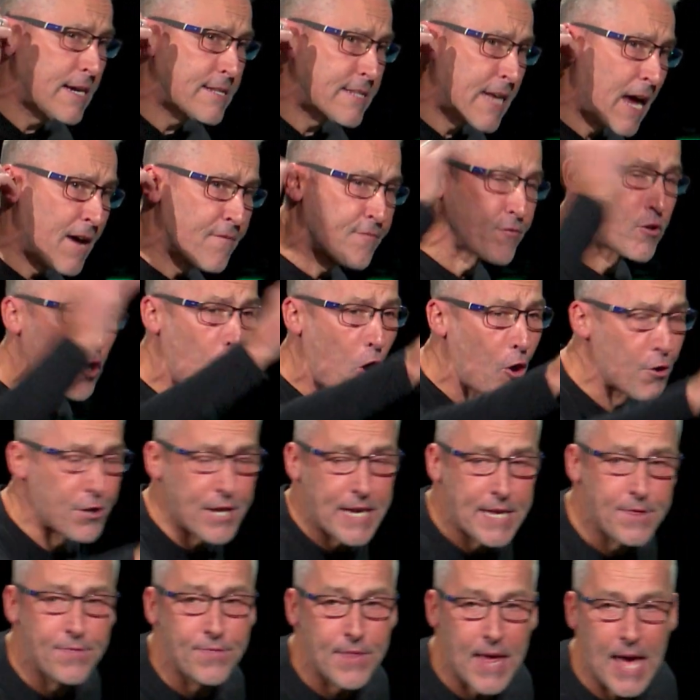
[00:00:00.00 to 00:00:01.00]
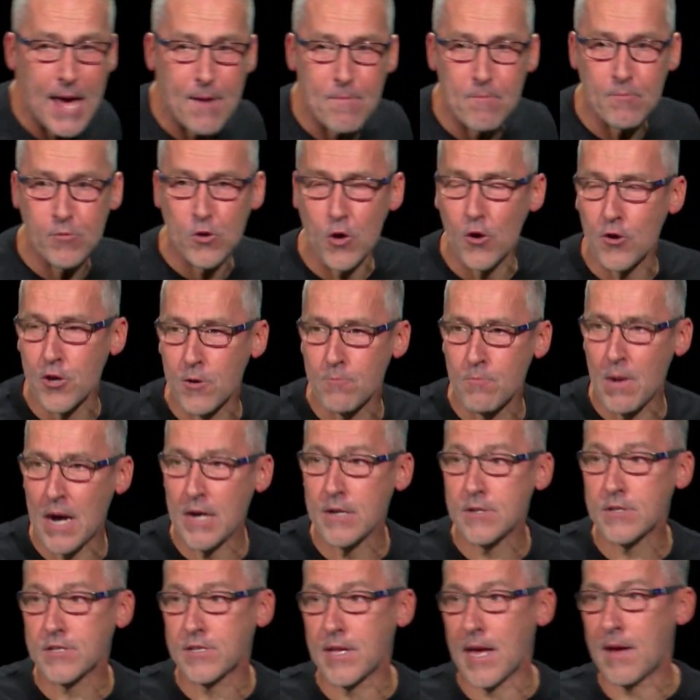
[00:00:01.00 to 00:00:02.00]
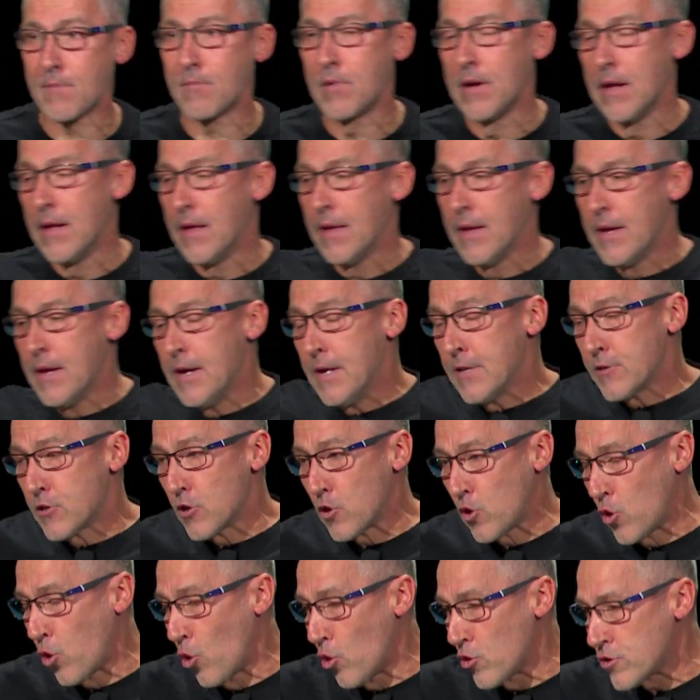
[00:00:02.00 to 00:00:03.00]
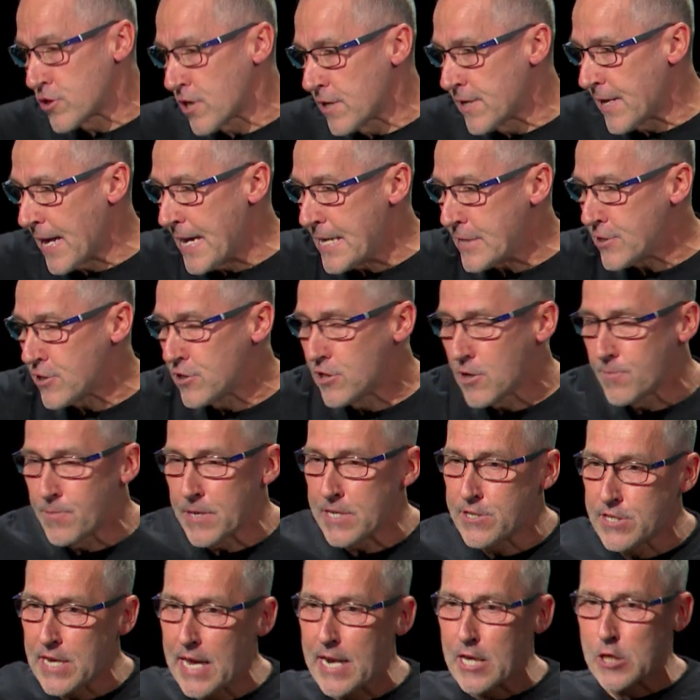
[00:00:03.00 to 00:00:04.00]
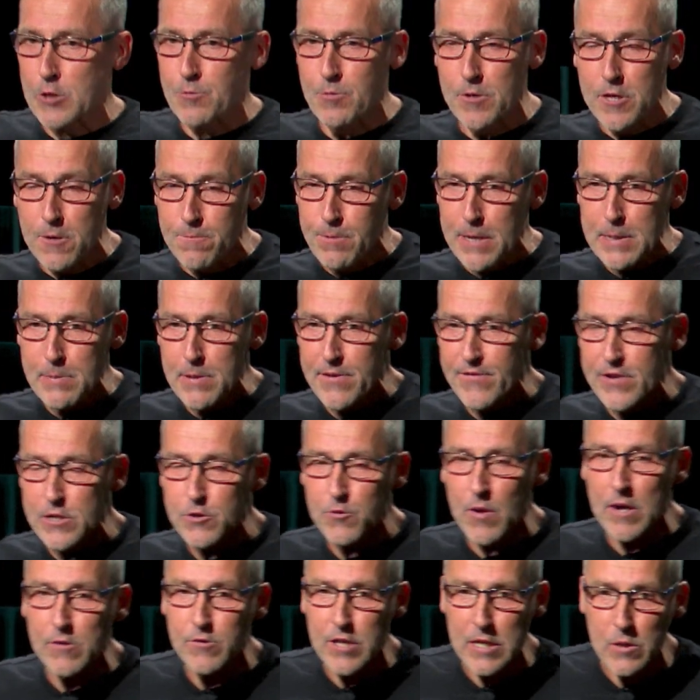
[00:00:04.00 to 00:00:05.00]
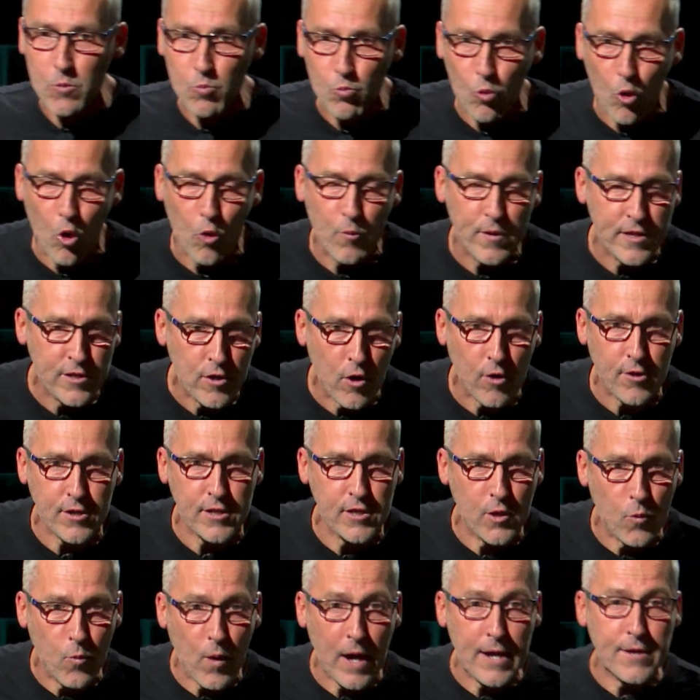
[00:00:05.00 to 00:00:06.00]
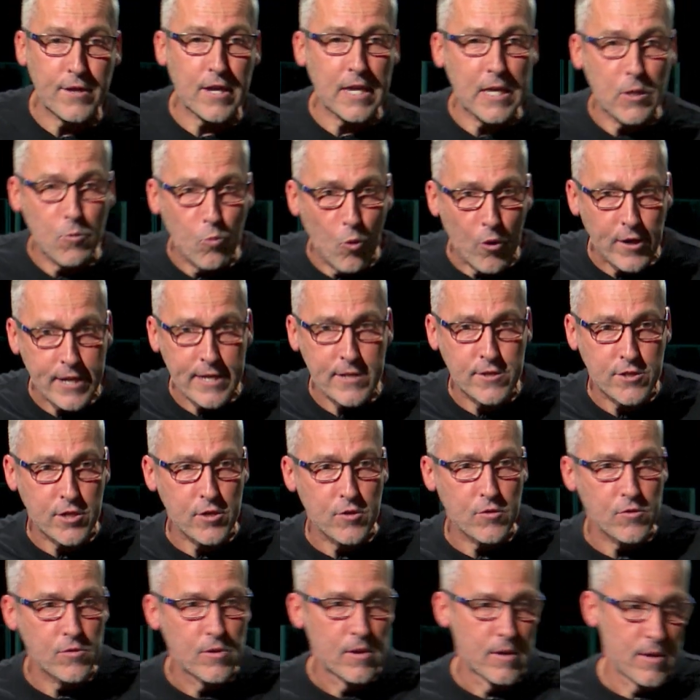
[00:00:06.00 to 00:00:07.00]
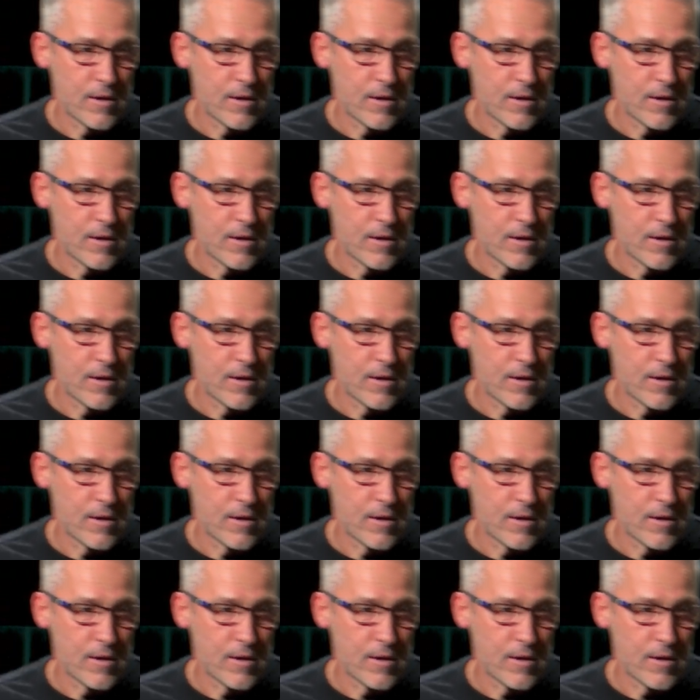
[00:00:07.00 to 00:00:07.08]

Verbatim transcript: like to have God in them, God amongst them, to cause the nation to be jealous. But the people of Israel didn't walk with God in the way that he wanted to.